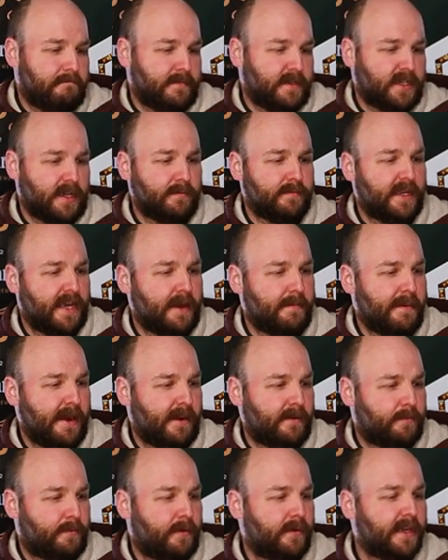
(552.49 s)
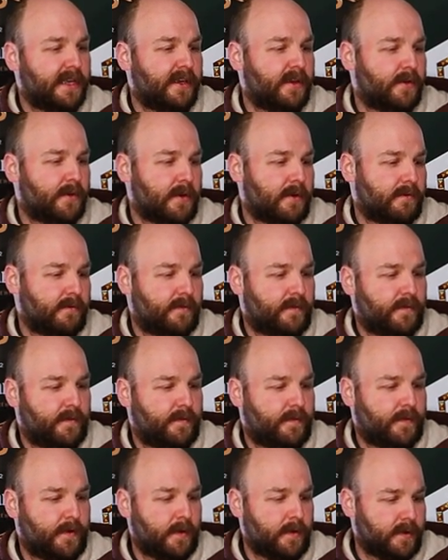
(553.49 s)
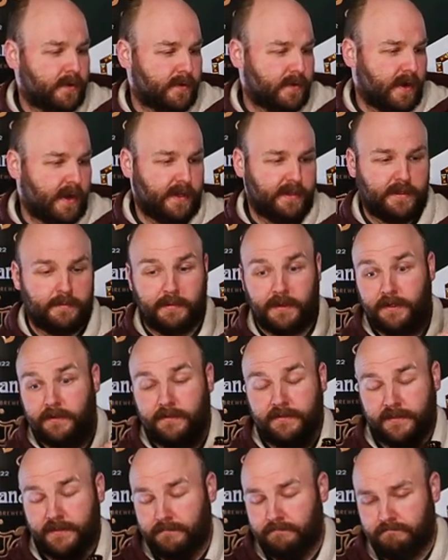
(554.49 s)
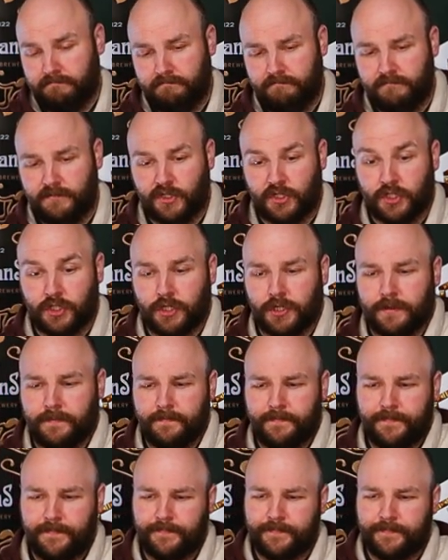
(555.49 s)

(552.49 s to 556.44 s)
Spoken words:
Something about putting your own photo on the bottles. Sure.